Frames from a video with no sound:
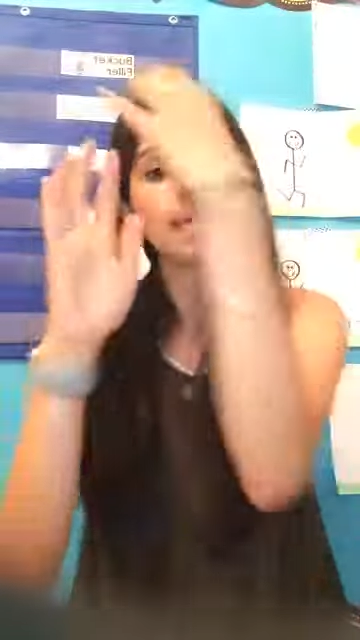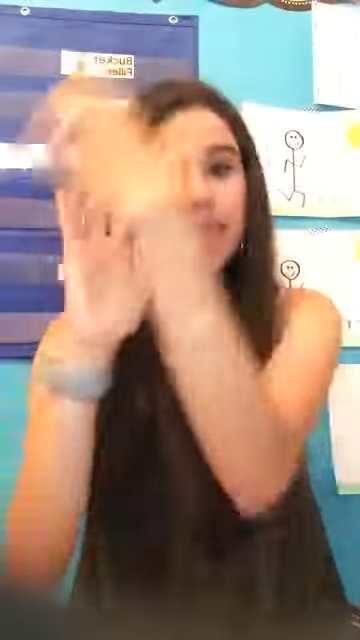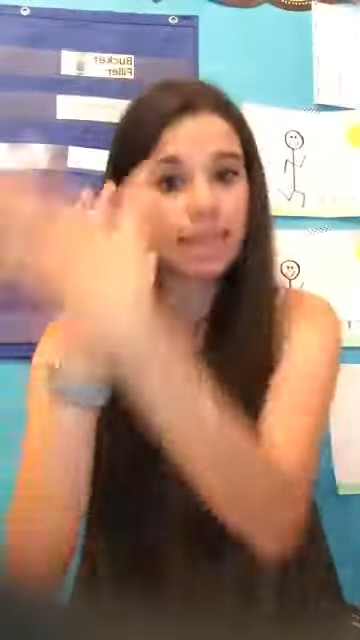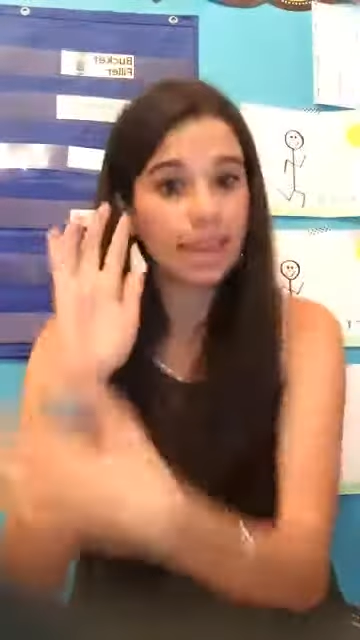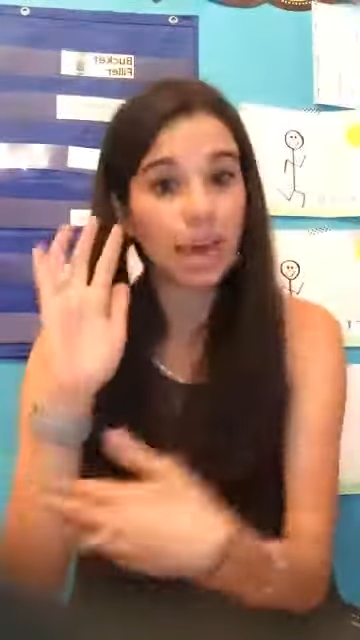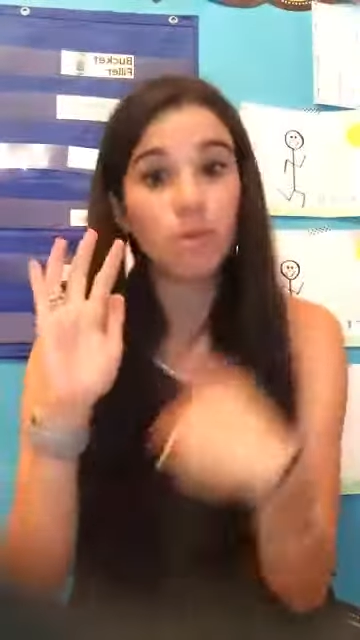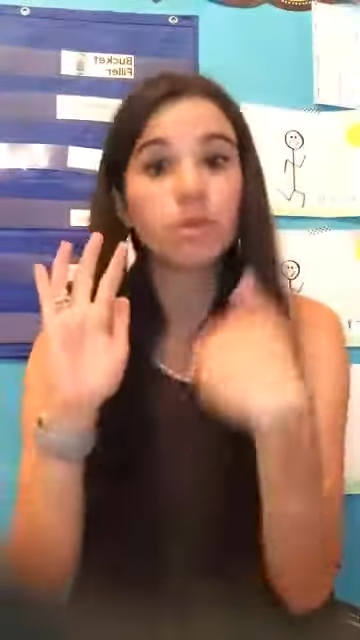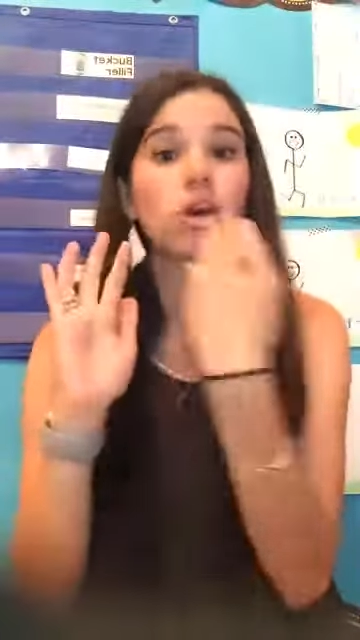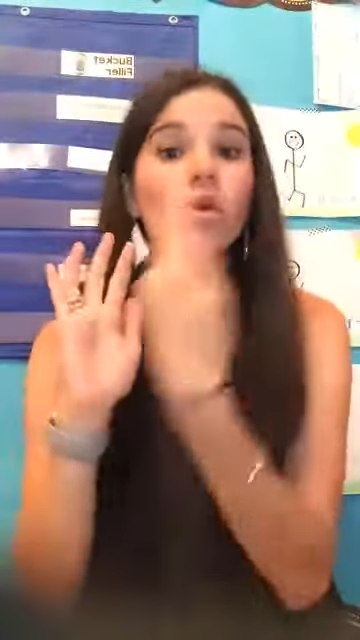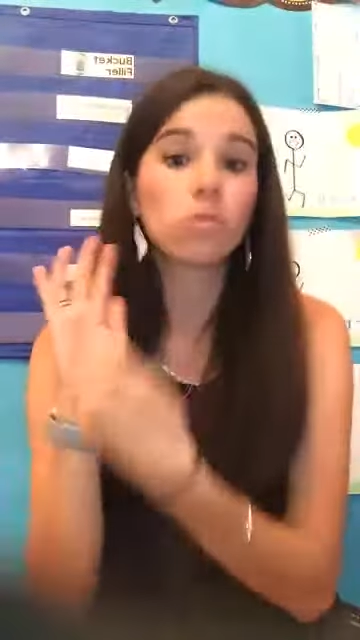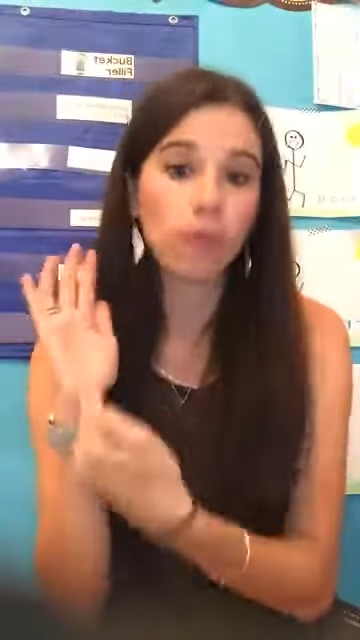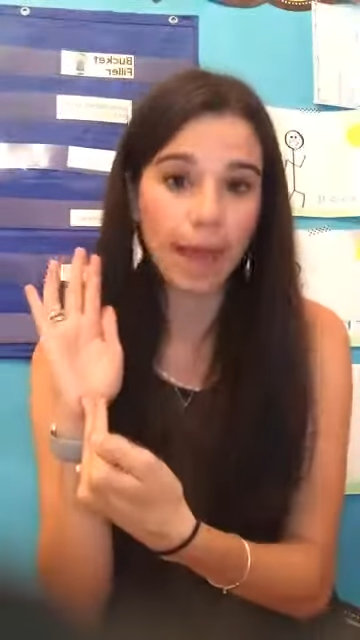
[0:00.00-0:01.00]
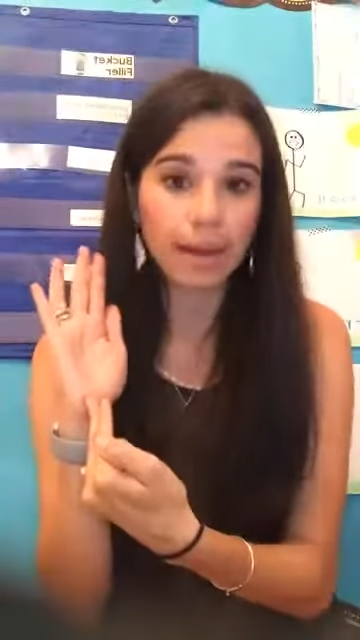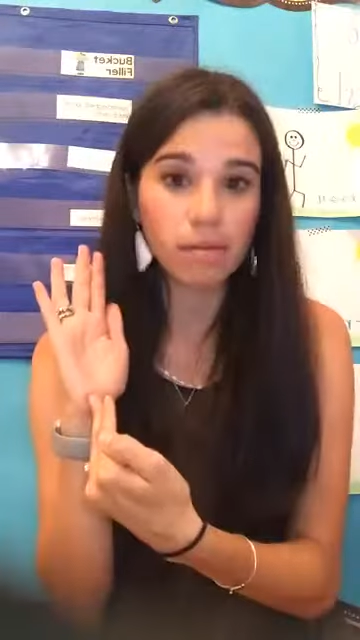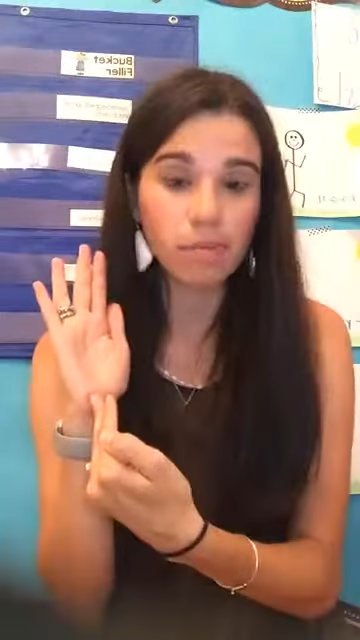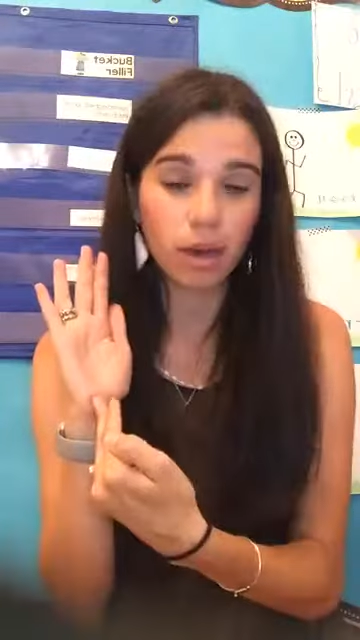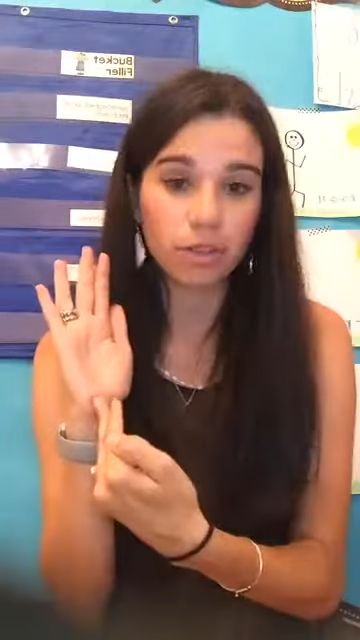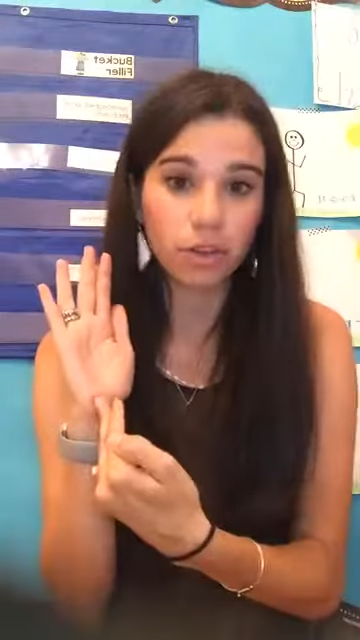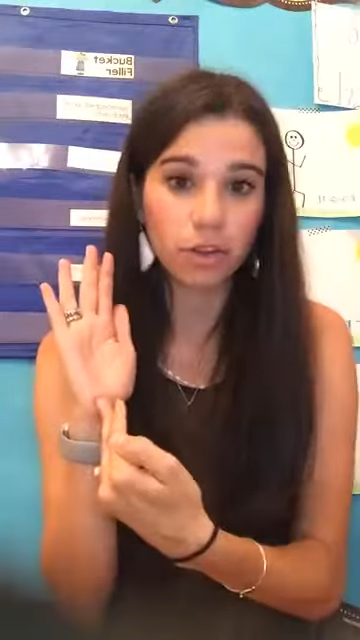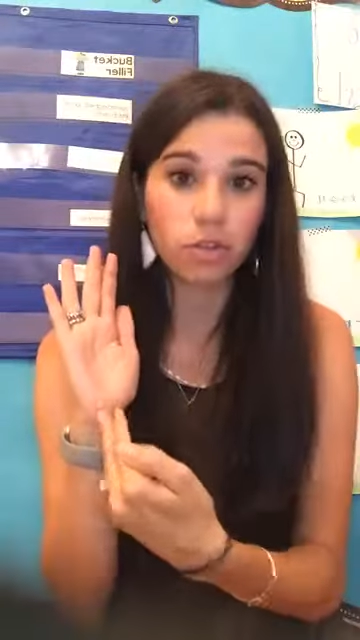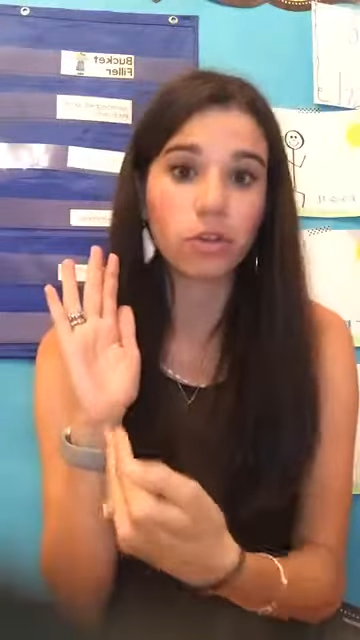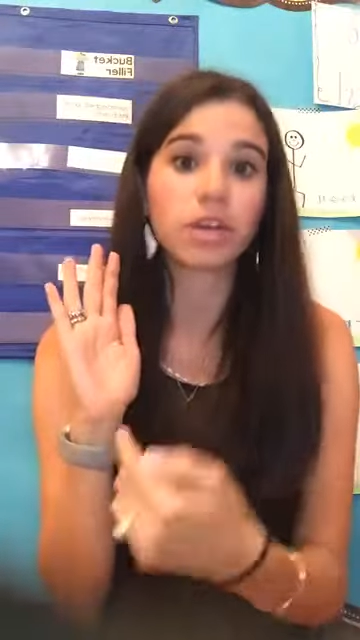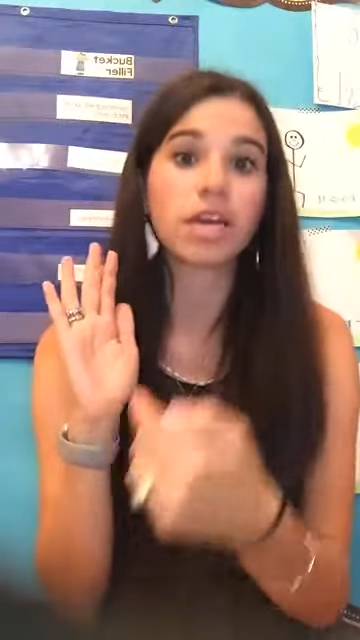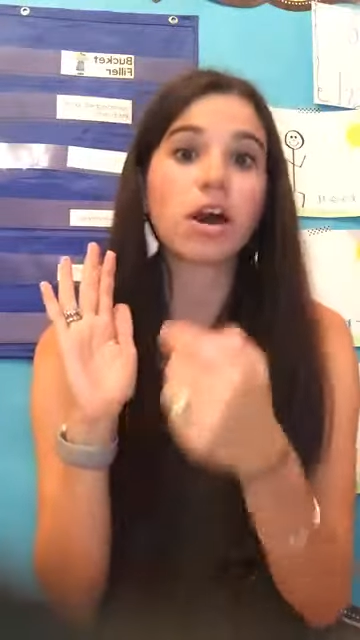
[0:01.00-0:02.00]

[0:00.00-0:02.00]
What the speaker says: then they would go write about their learning